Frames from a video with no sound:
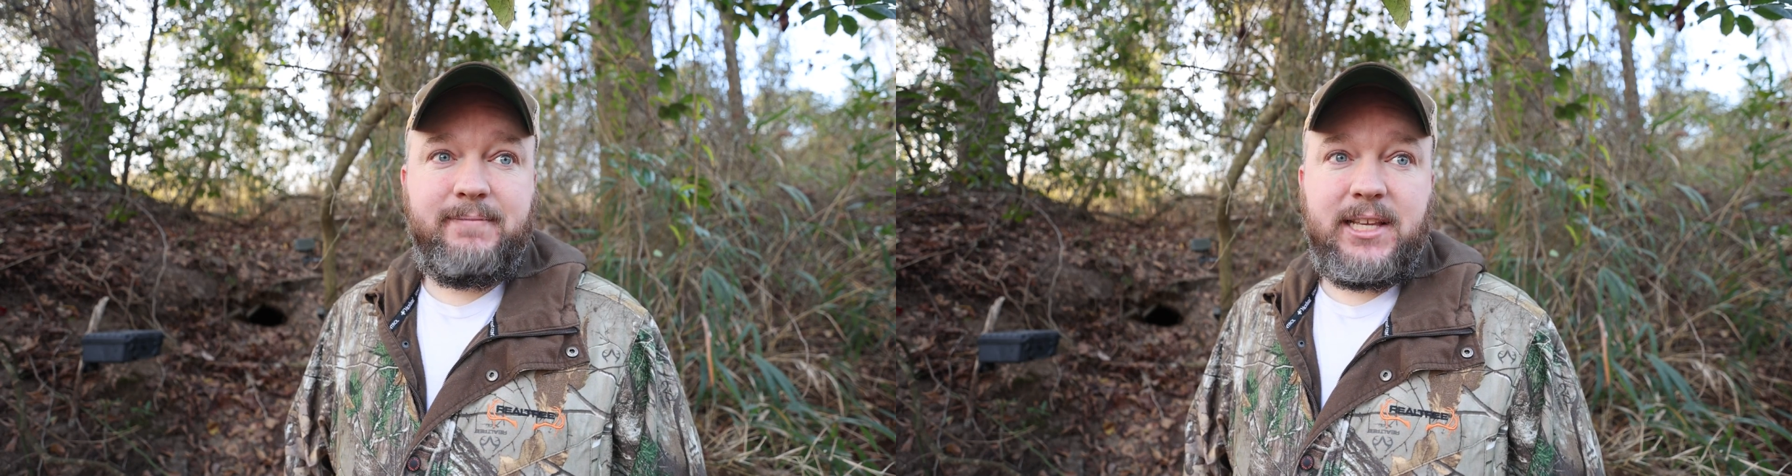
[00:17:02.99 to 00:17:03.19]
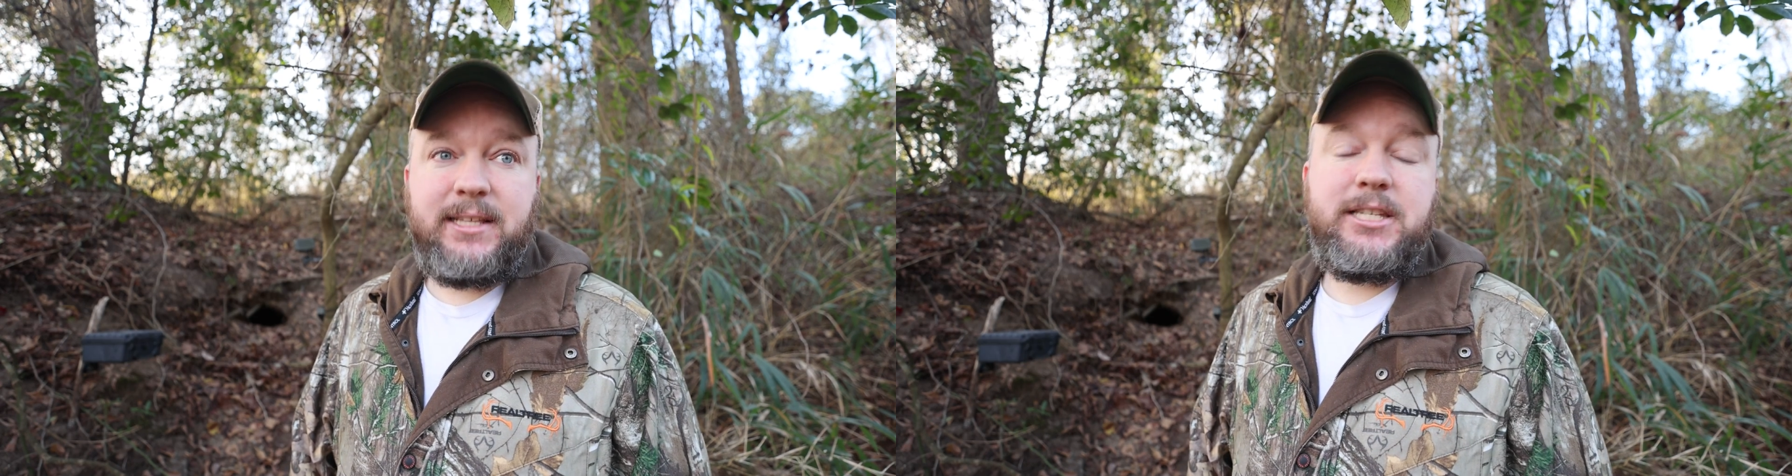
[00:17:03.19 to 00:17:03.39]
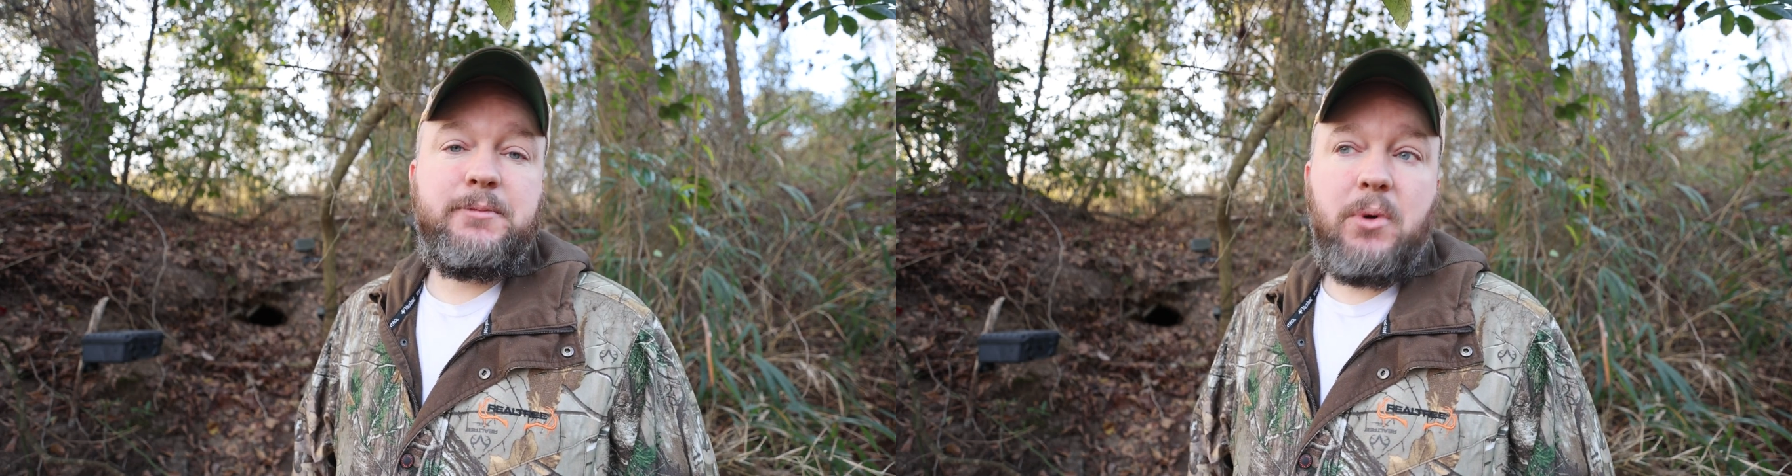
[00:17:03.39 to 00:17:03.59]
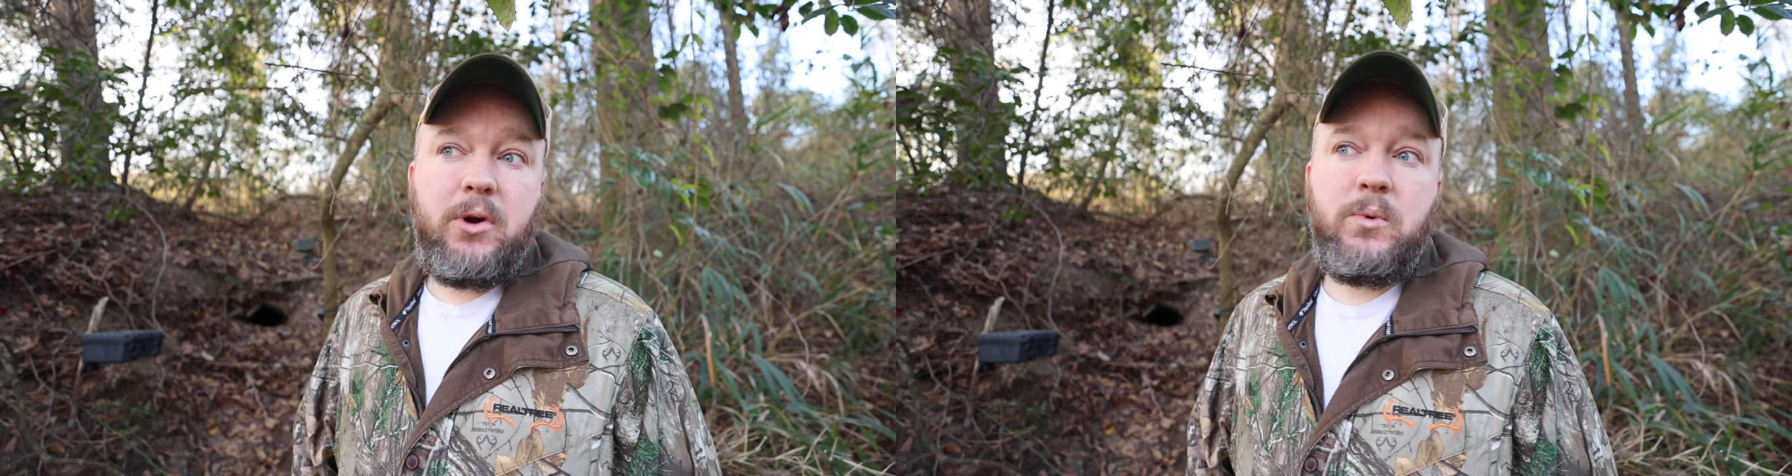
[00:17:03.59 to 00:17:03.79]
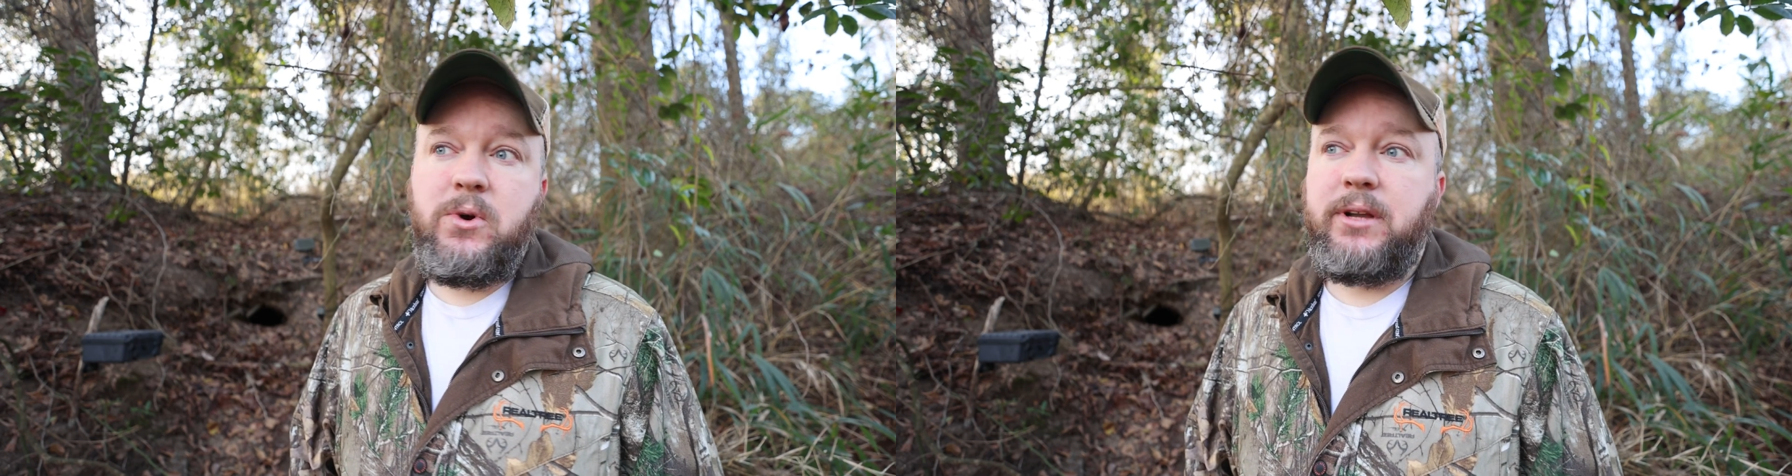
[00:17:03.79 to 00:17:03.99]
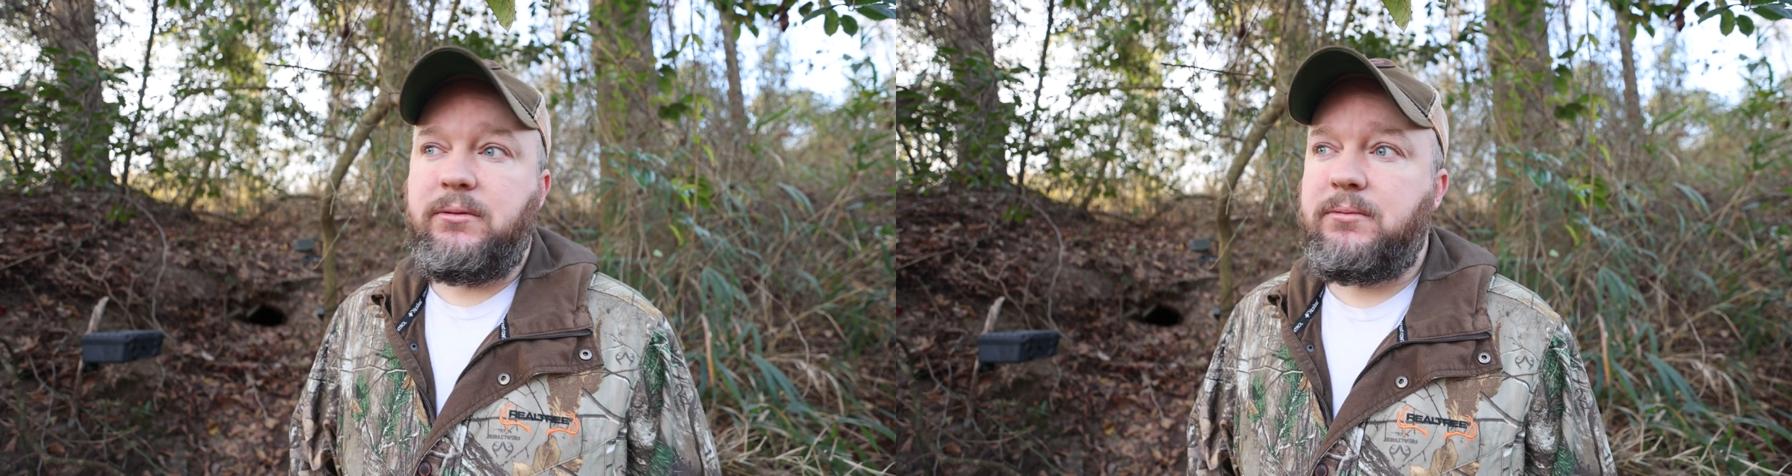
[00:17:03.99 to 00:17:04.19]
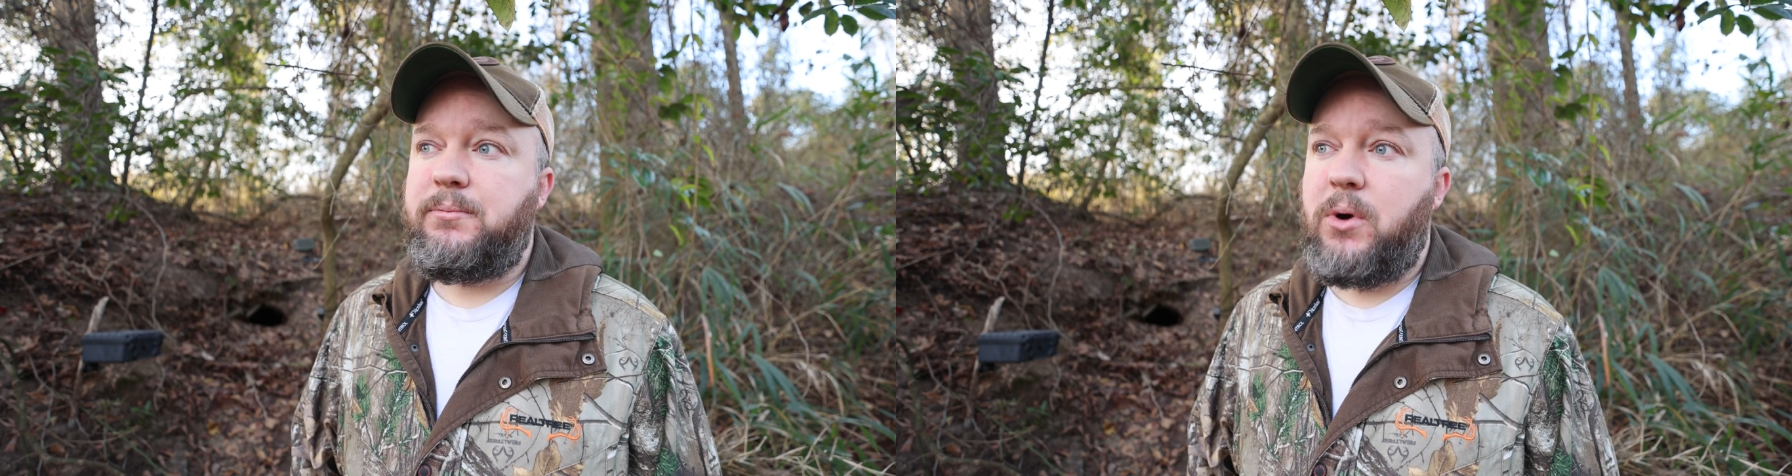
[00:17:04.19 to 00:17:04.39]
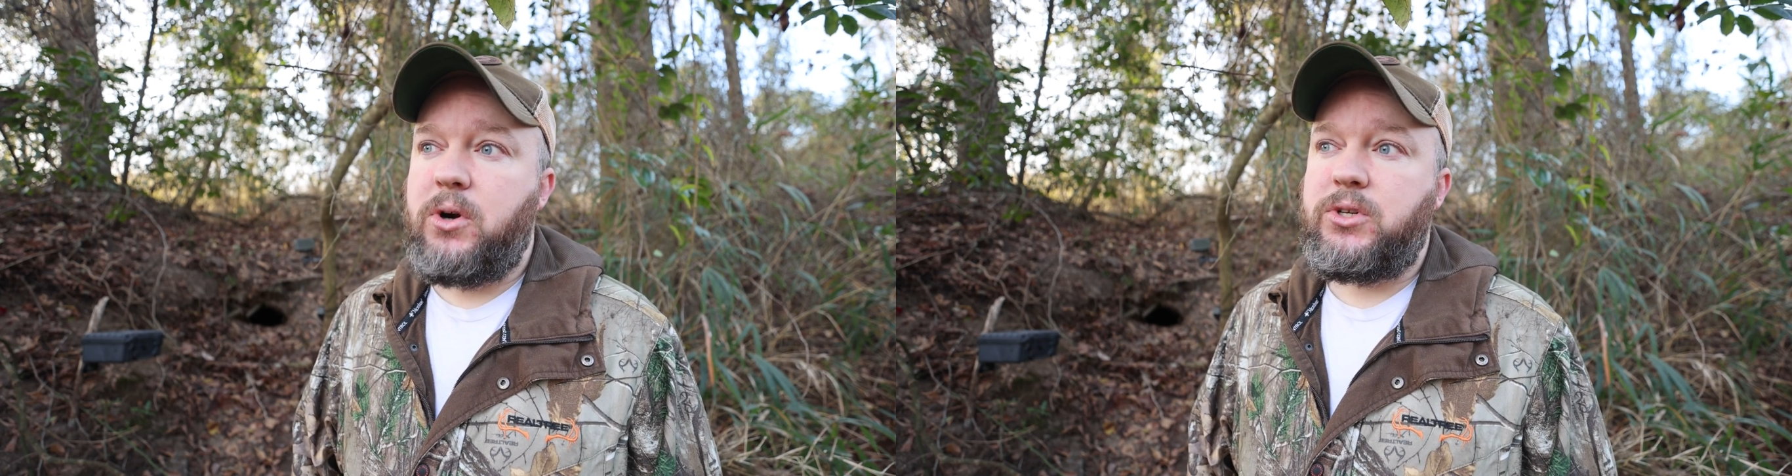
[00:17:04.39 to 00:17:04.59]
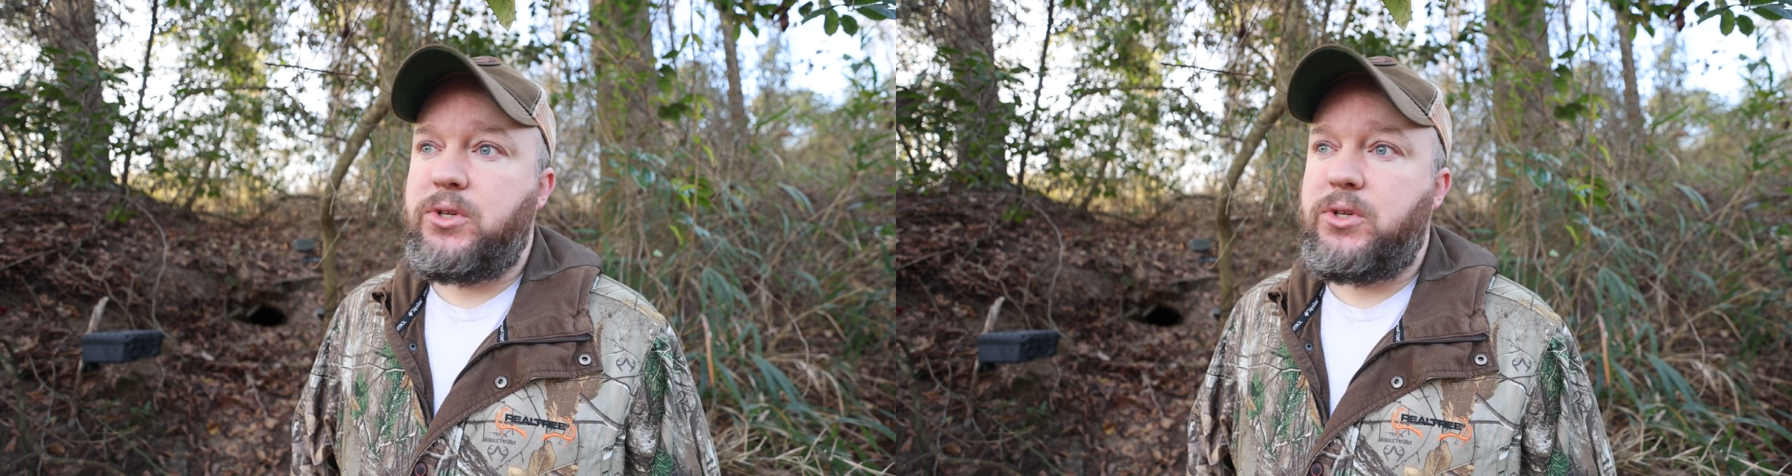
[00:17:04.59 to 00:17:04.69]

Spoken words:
This is part 1. Part